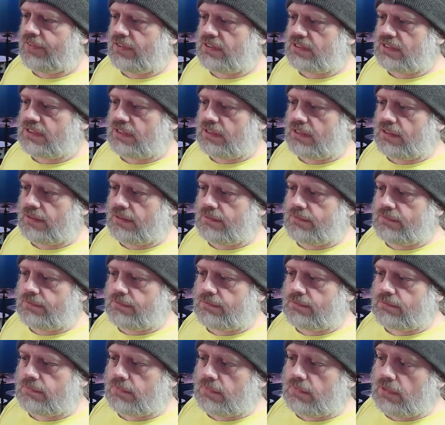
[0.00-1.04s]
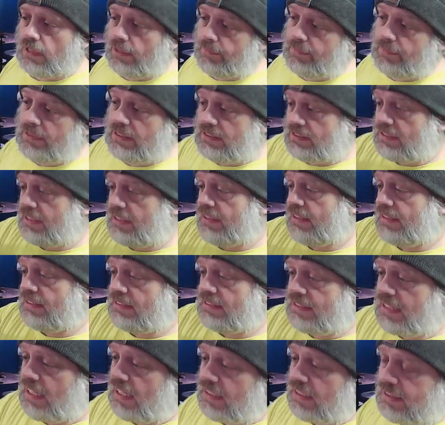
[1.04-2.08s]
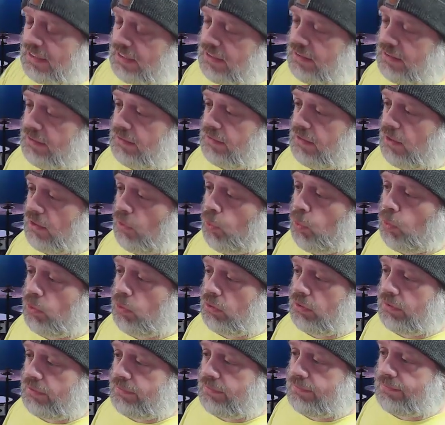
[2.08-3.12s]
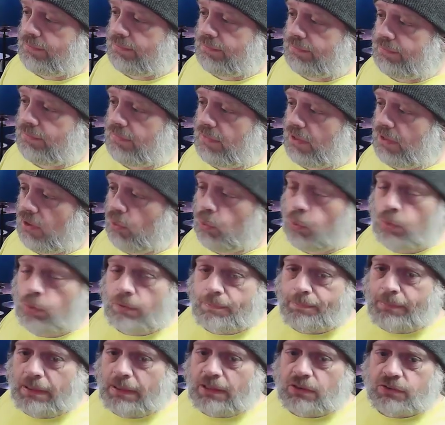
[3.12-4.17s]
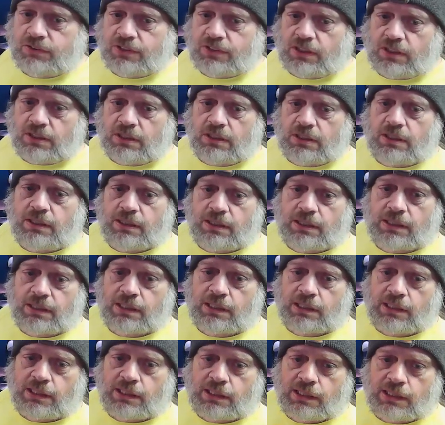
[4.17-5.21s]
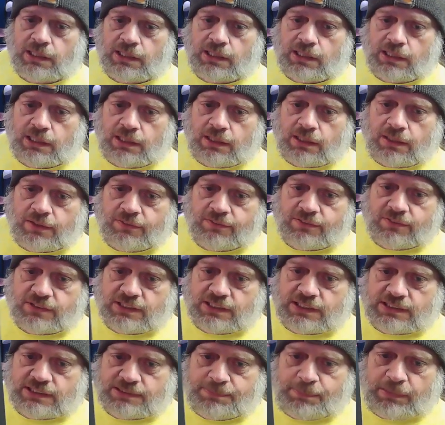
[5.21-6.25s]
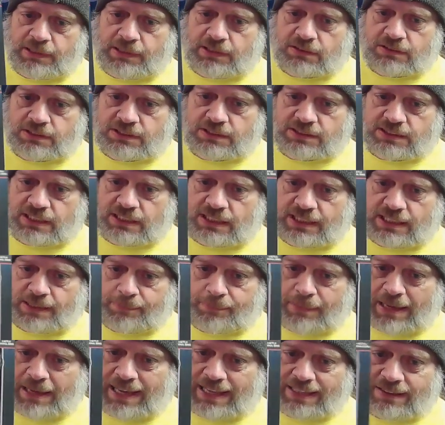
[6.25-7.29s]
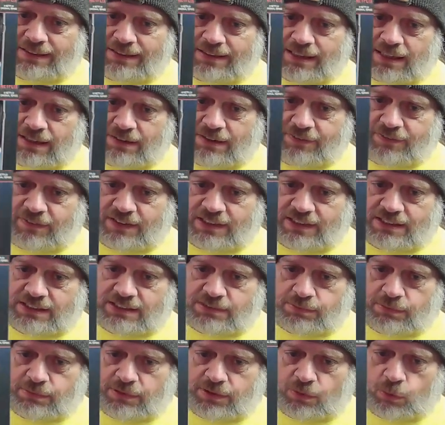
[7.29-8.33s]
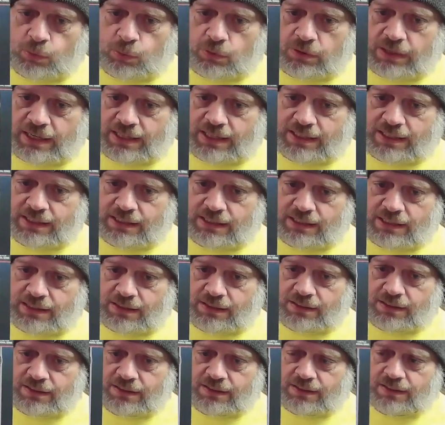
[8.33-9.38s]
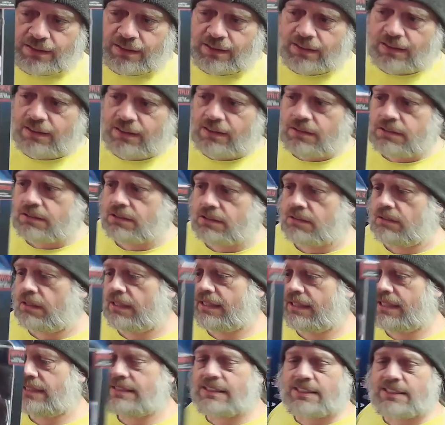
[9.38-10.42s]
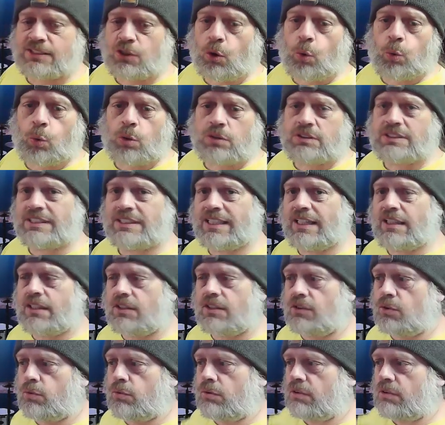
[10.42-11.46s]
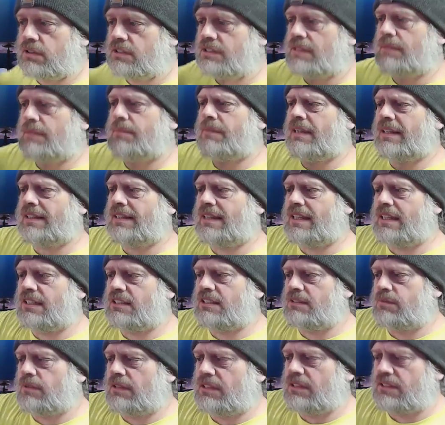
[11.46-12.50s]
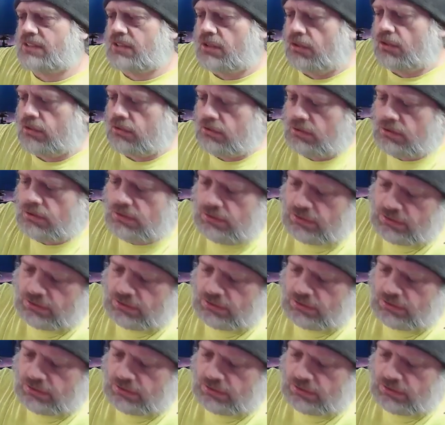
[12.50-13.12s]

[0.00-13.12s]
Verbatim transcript: it's a, I mean he's he's got the the horde the horde belt on. See his belt, it's like a bat kind of face with Hordak in there. So I guess it's Horde Skeletor or something like that is what it's called.